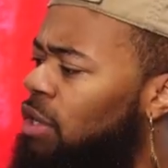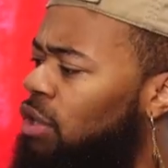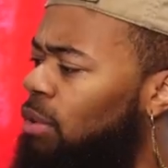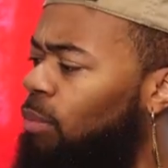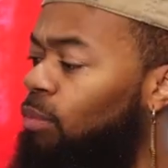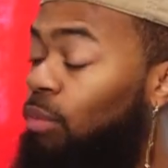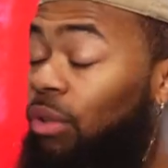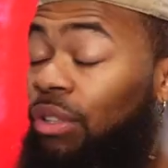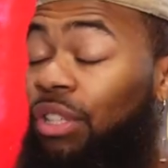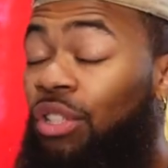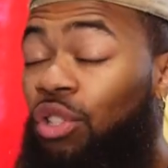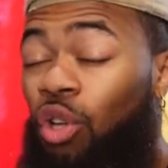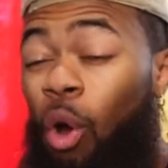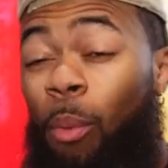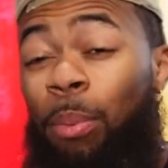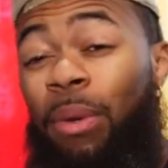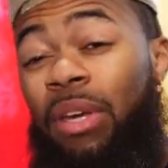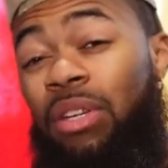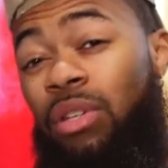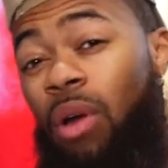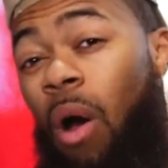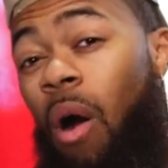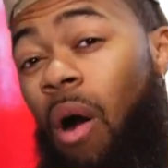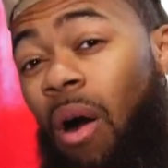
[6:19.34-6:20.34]
some really dope
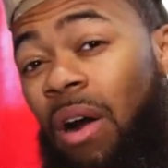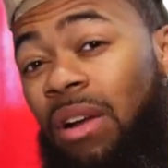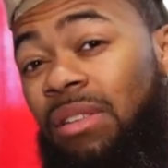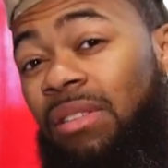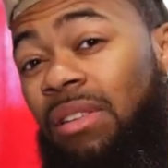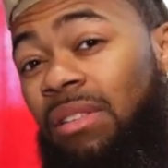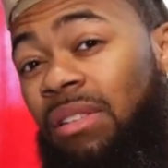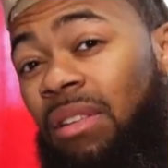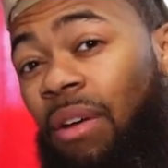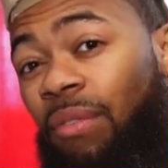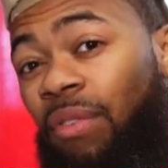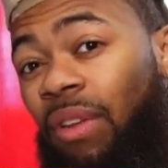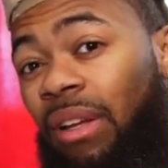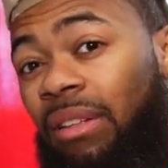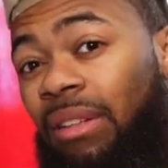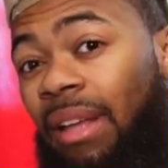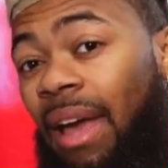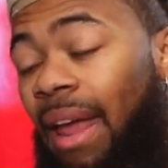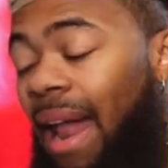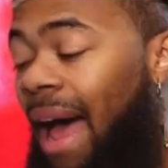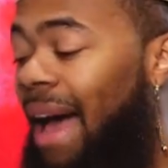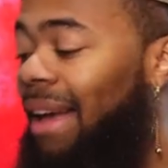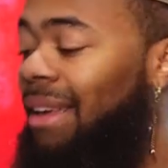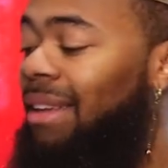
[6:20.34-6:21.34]
guitars and stuff like
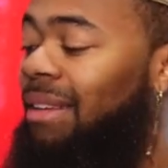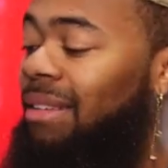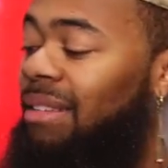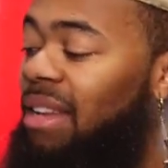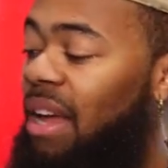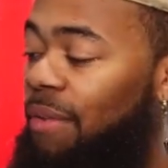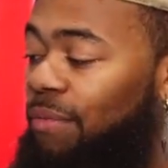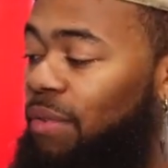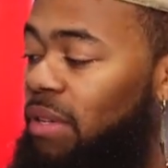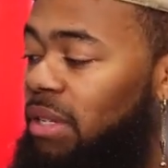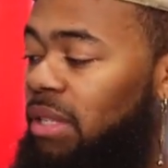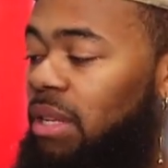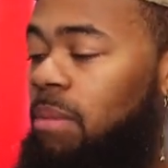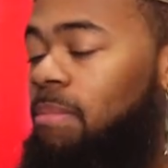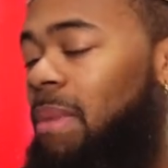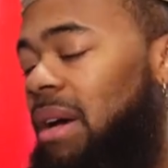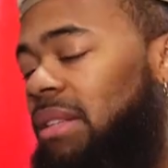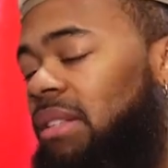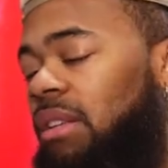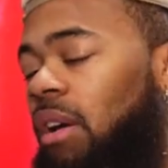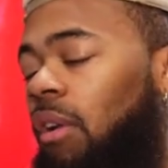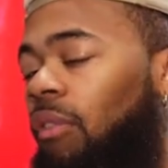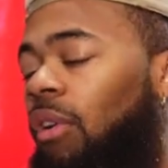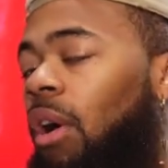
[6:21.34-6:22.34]
that, I can definitely see
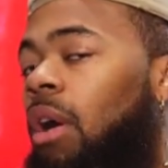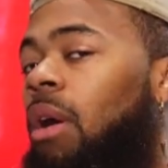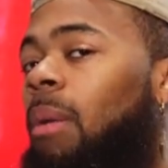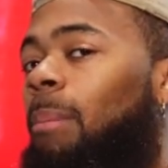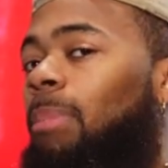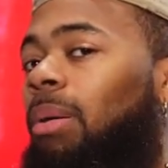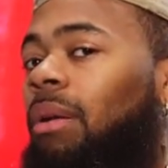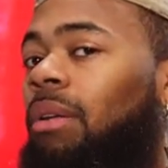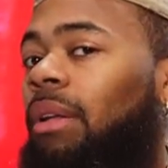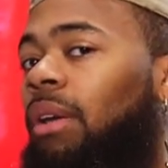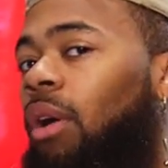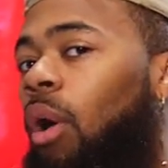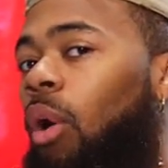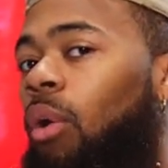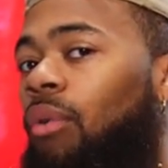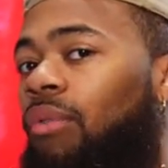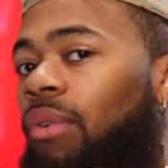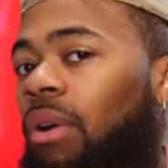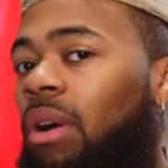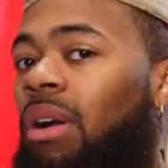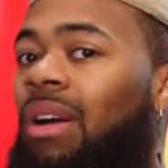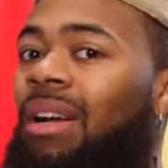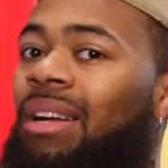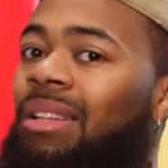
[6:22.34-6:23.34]
myself pulling
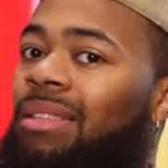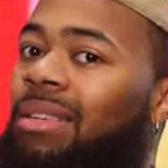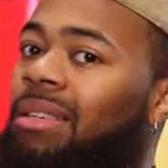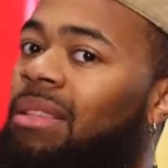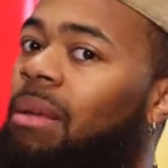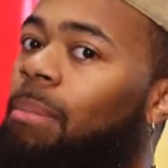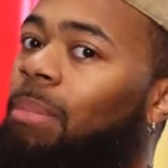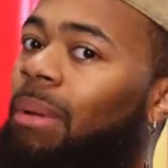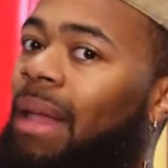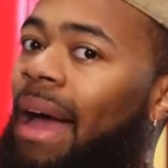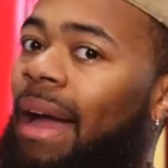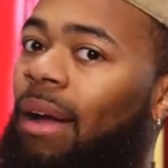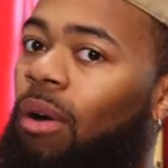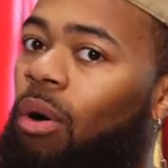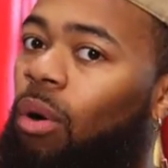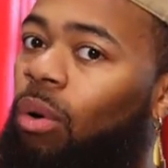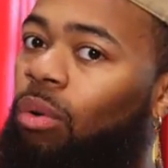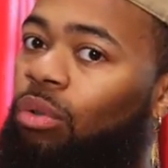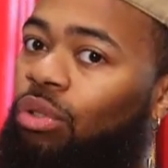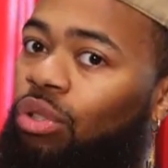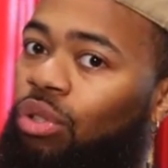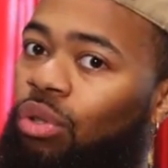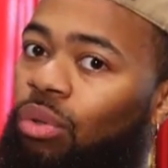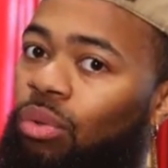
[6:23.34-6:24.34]
over to the black
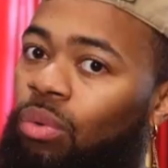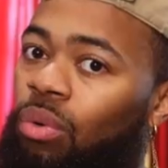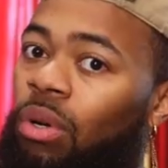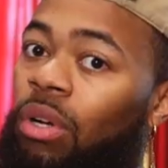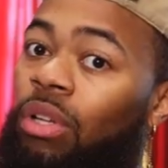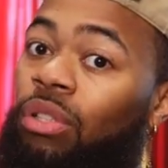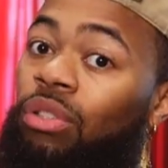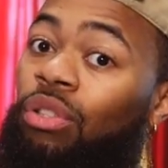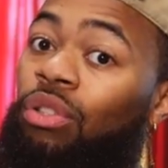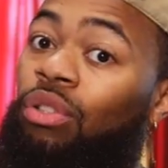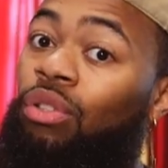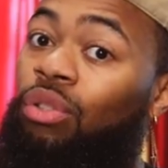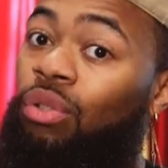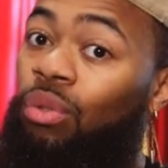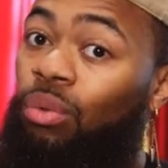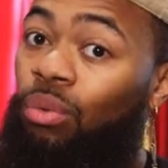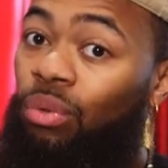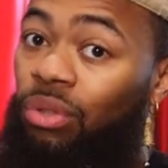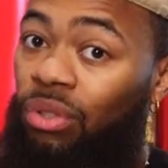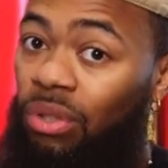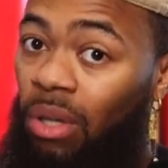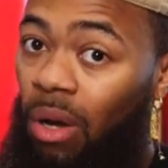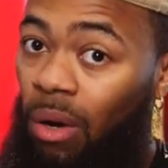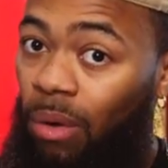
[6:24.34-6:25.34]
hole 2 to do
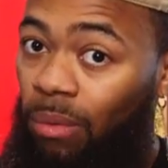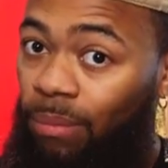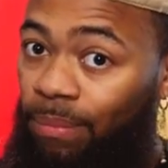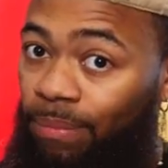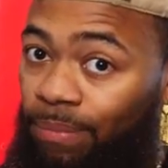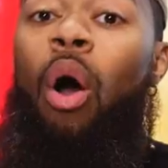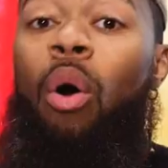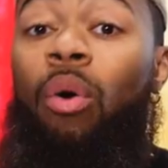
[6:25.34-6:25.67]
so.